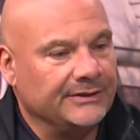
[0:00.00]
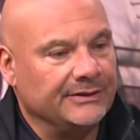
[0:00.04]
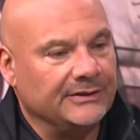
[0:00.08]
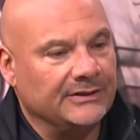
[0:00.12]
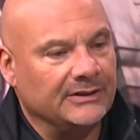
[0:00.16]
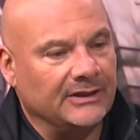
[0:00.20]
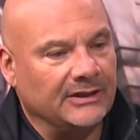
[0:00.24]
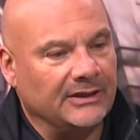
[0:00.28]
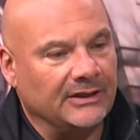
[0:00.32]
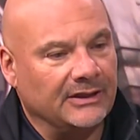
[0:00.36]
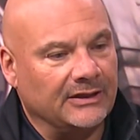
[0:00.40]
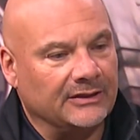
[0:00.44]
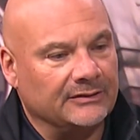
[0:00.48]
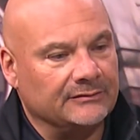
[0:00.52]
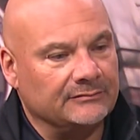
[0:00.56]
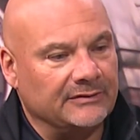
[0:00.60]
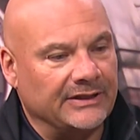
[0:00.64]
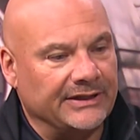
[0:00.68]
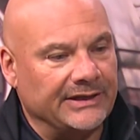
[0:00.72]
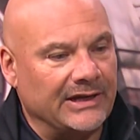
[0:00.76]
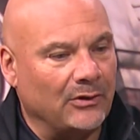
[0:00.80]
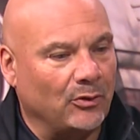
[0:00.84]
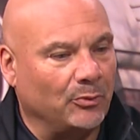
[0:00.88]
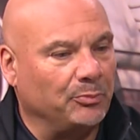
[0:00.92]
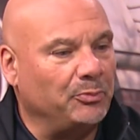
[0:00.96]

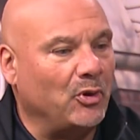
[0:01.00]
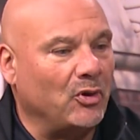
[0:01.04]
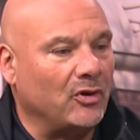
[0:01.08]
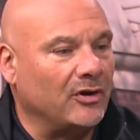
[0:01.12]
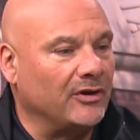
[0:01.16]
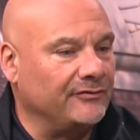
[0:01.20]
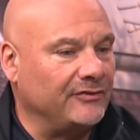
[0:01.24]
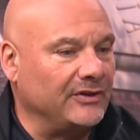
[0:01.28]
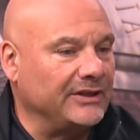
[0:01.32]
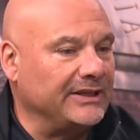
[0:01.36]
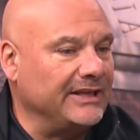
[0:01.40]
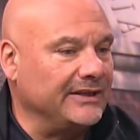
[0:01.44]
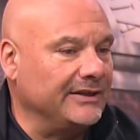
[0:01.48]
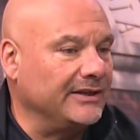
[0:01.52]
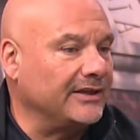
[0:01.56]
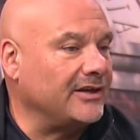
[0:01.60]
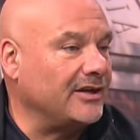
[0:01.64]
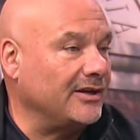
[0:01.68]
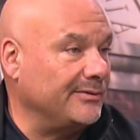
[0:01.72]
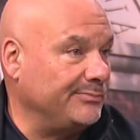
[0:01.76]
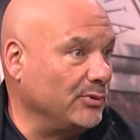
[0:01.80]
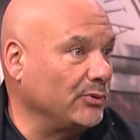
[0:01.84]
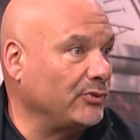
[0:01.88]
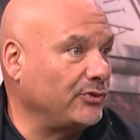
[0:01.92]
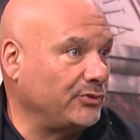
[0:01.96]
And they were part of it, getting a
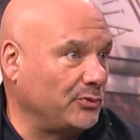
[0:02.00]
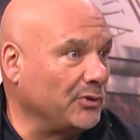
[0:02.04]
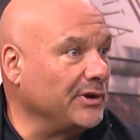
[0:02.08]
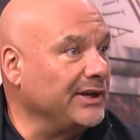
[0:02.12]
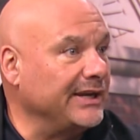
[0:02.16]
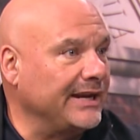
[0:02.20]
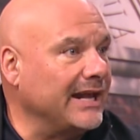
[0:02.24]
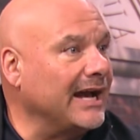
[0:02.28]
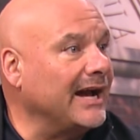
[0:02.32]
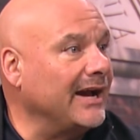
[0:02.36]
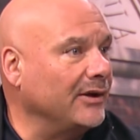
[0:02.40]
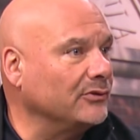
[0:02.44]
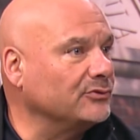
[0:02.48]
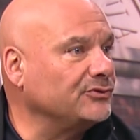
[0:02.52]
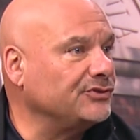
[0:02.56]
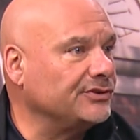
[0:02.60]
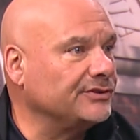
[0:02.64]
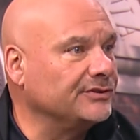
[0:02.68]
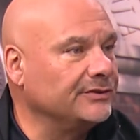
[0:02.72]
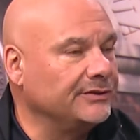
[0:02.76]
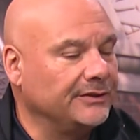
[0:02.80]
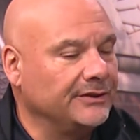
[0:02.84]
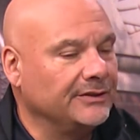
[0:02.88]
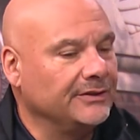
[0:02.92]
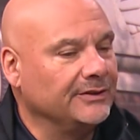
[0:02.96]
couple 3-and-outs.